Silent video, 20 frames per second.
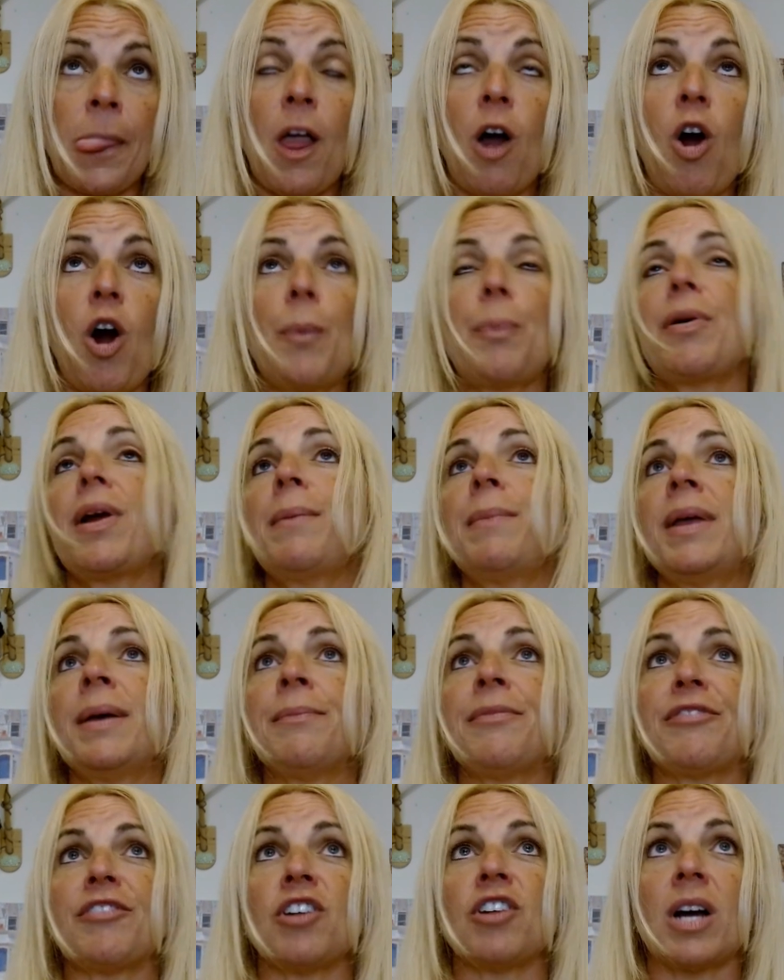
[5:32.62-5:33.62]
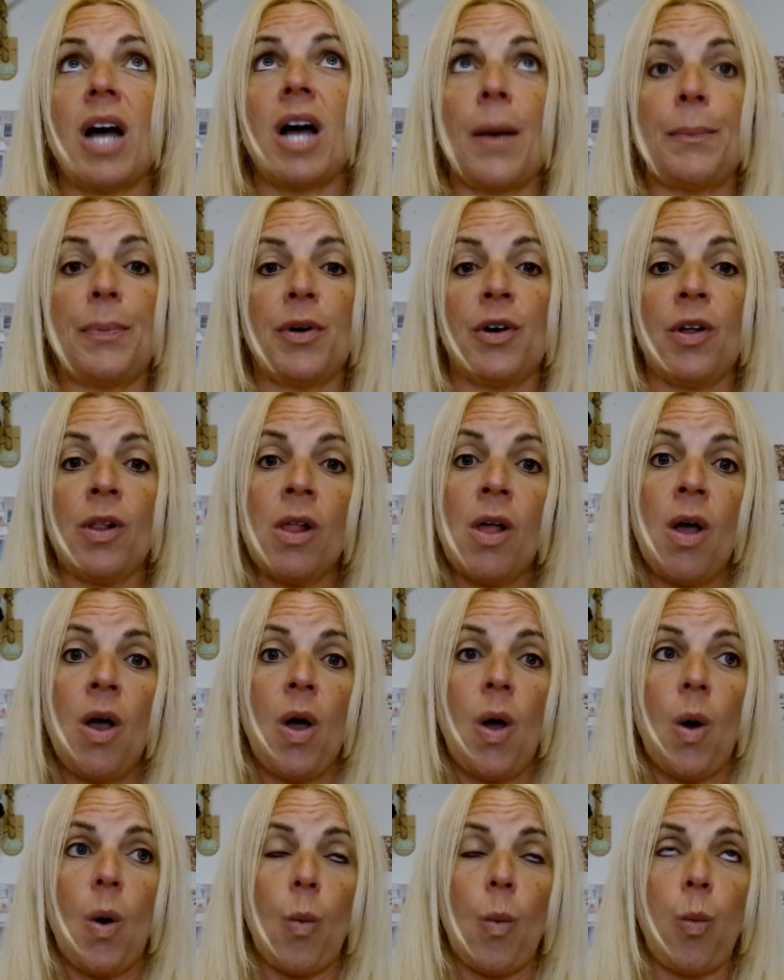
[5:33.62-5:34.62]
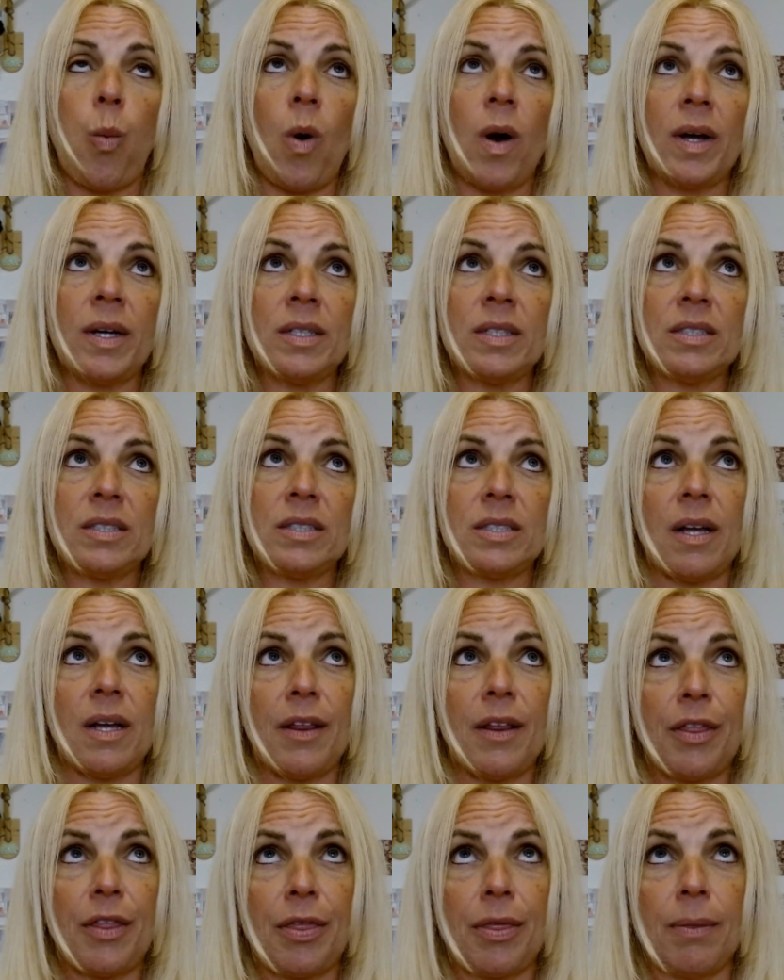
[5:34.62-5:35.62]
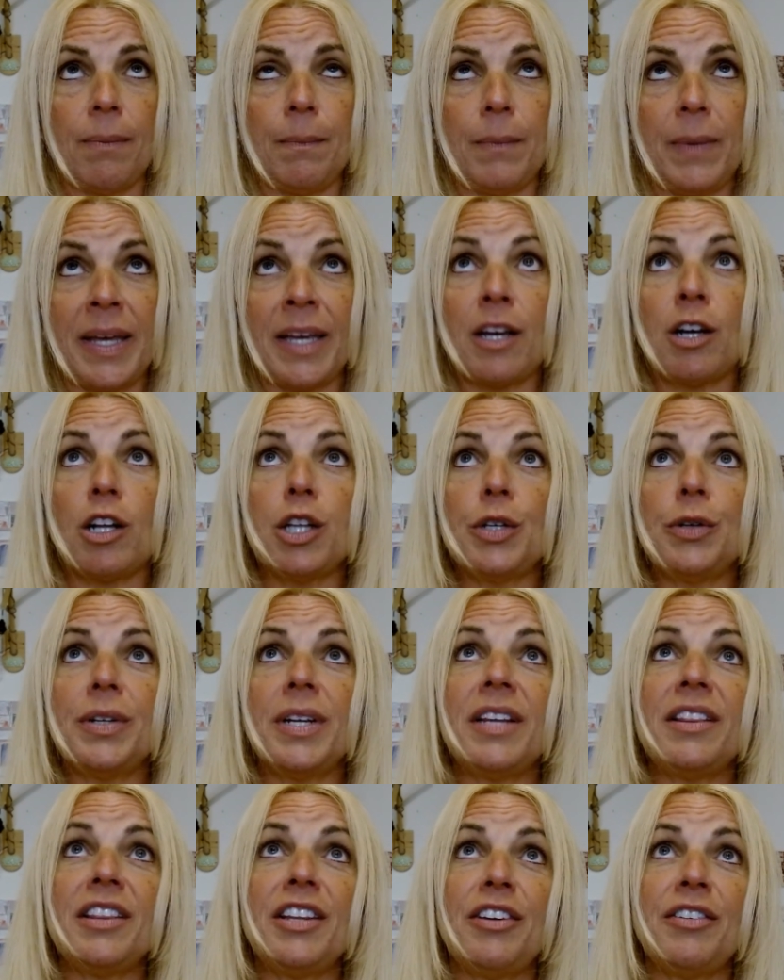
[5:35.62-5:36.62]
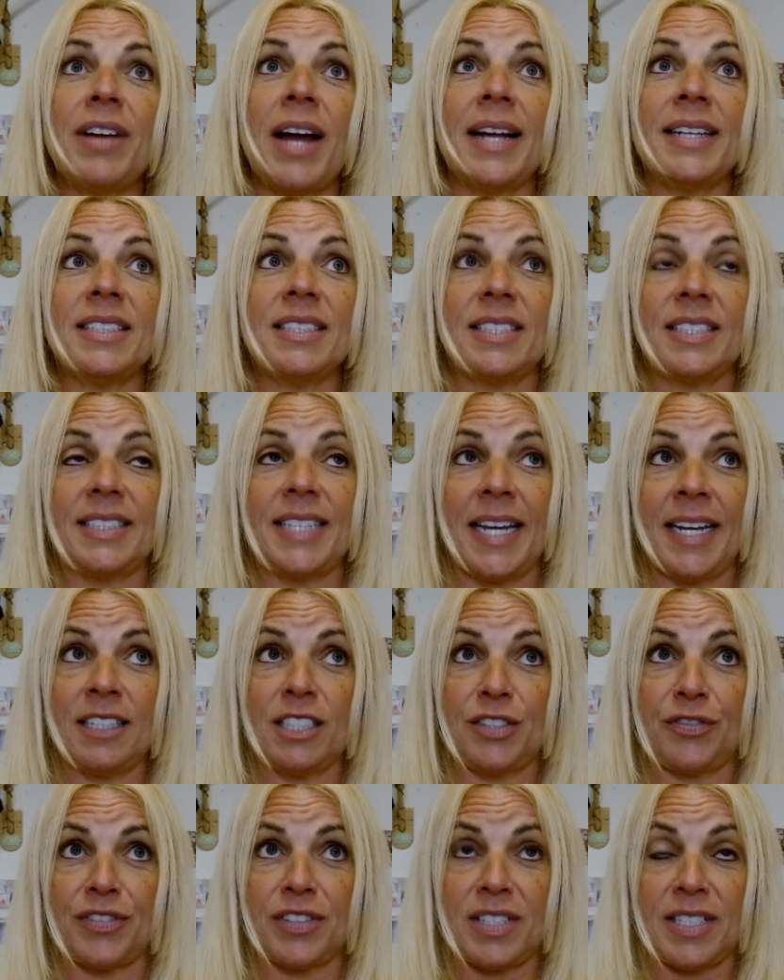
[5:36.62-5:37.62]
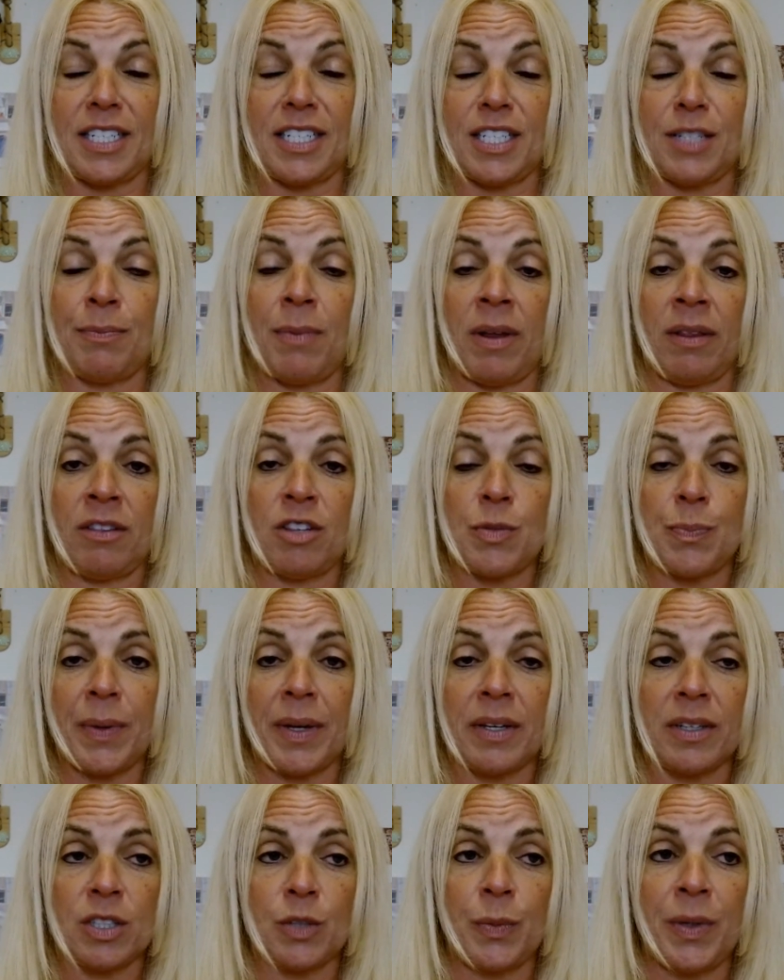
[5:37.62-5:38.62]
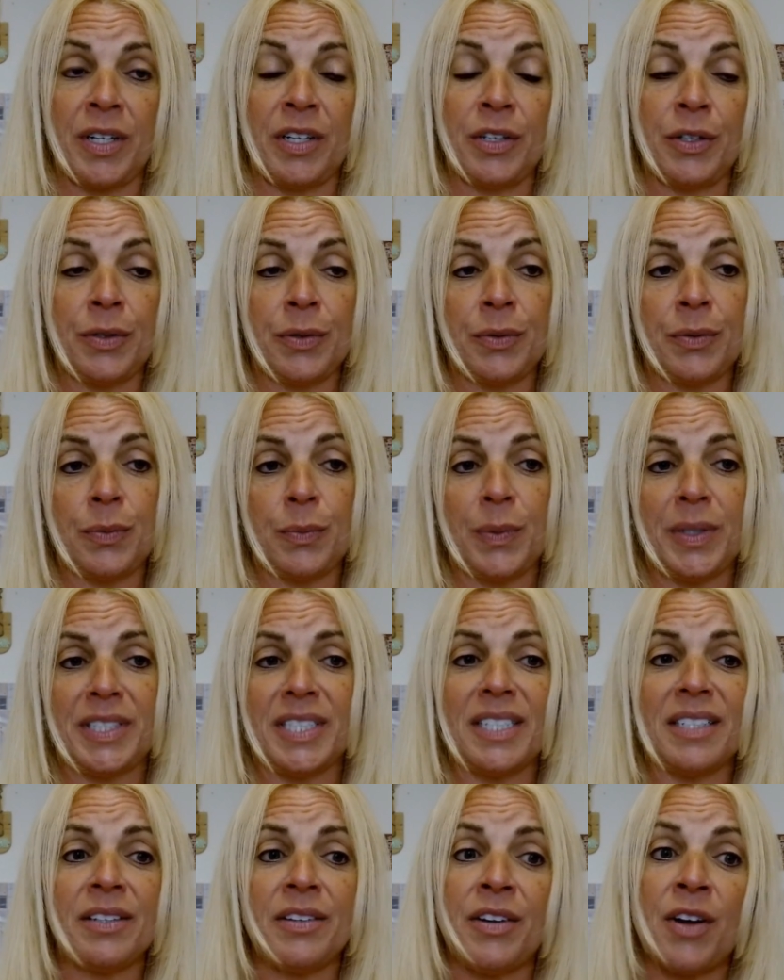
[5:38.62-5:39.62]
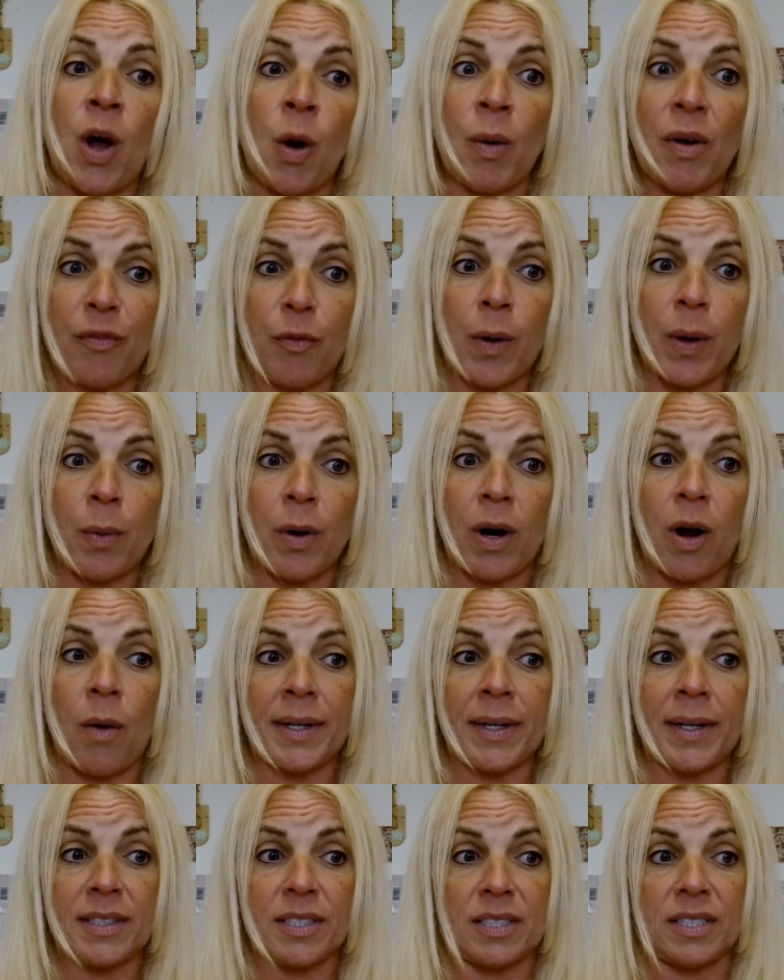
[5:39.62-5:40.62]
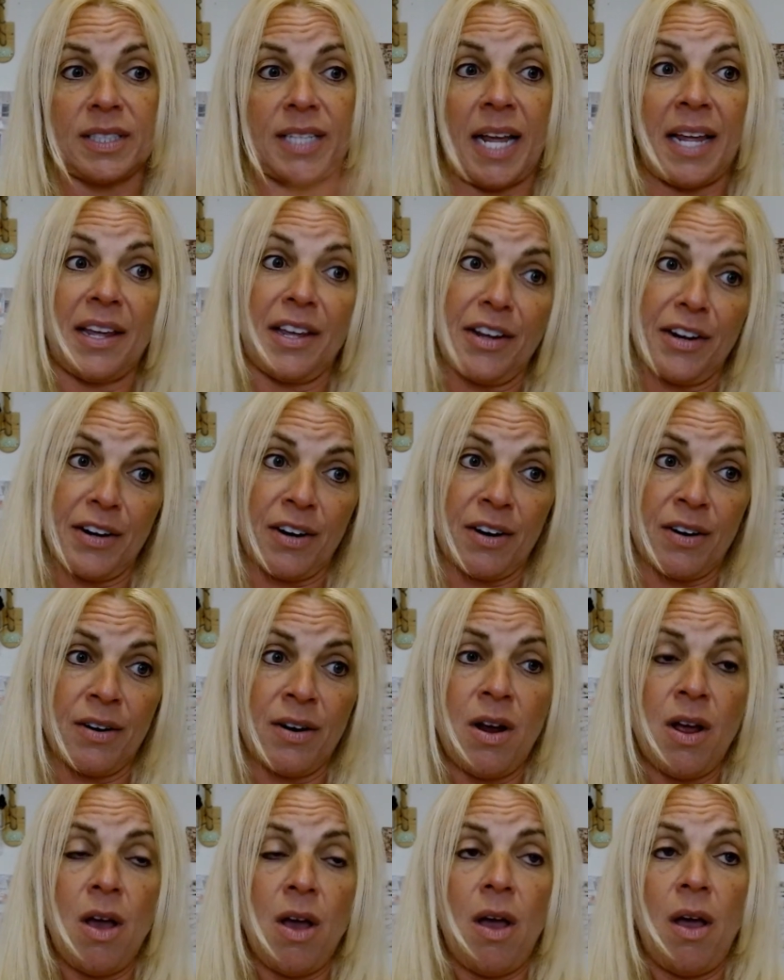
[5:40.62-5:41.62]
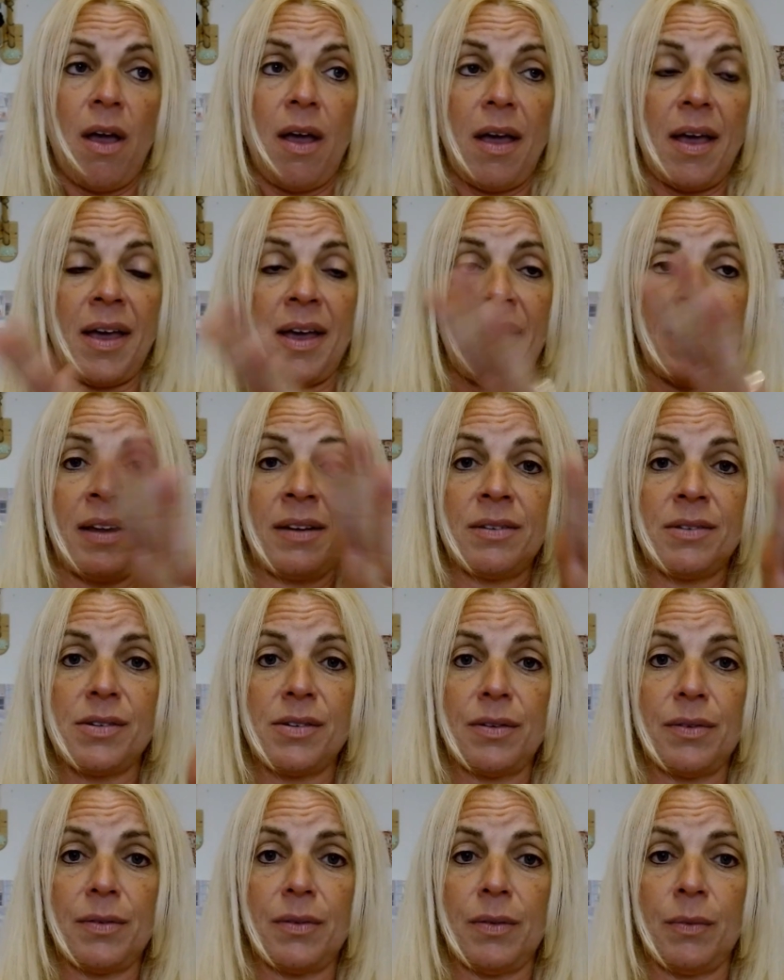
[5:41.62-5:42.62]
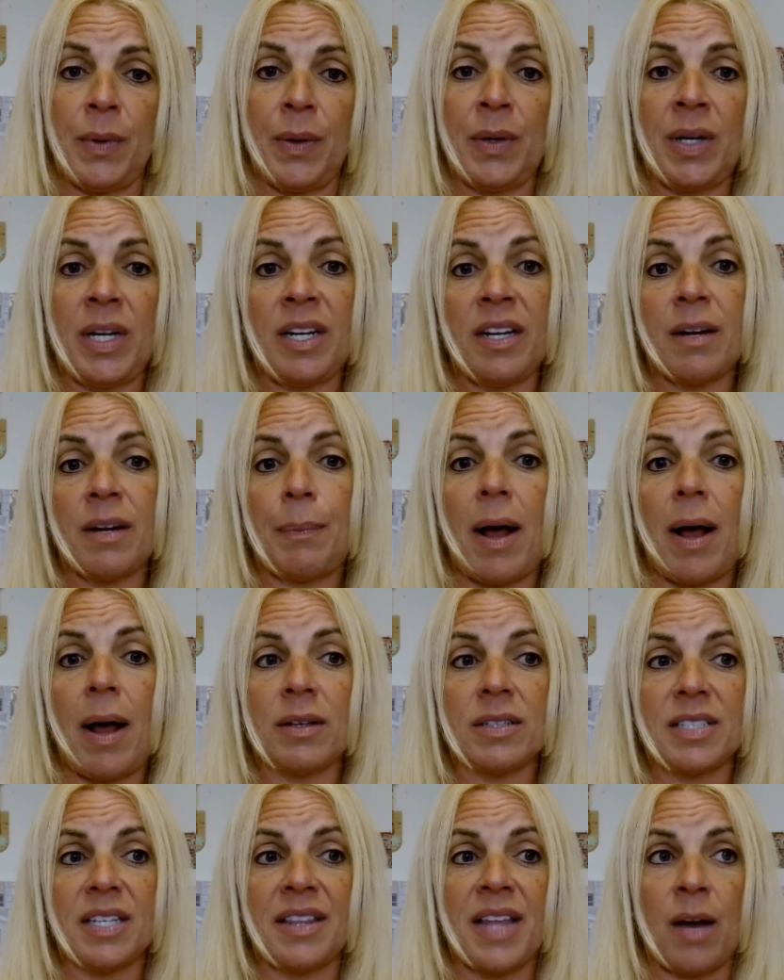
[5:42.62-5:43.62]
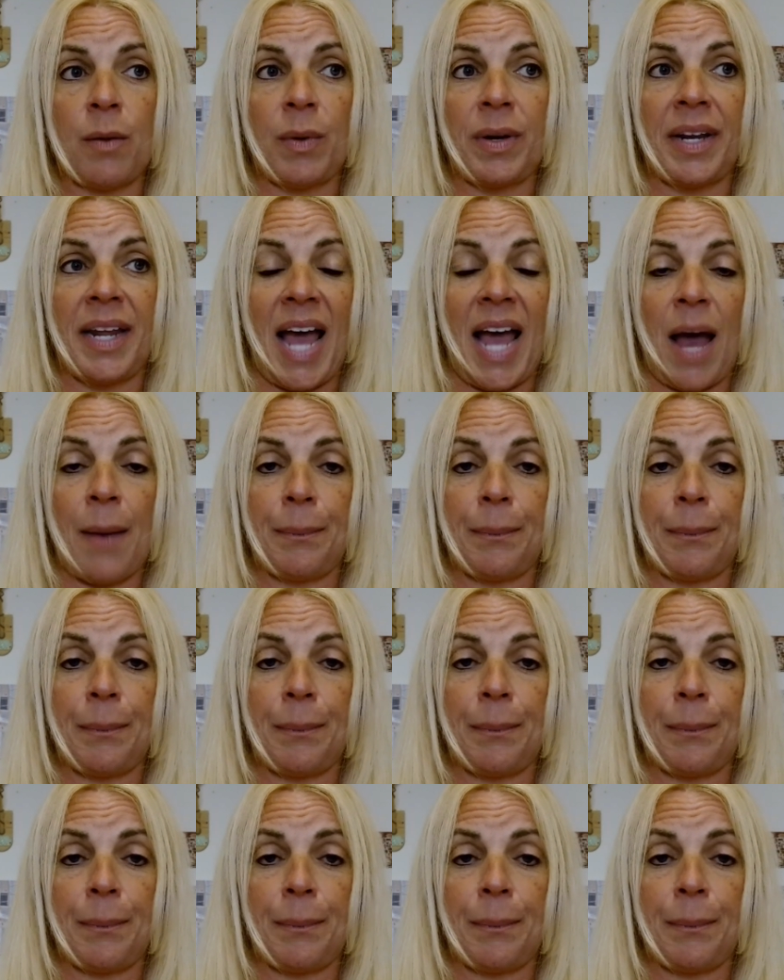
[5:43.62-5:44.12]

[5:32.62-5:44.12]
our premium for a couple was including the United States for 6 months because we didn't know if we were going to stay here and we needed a policy that would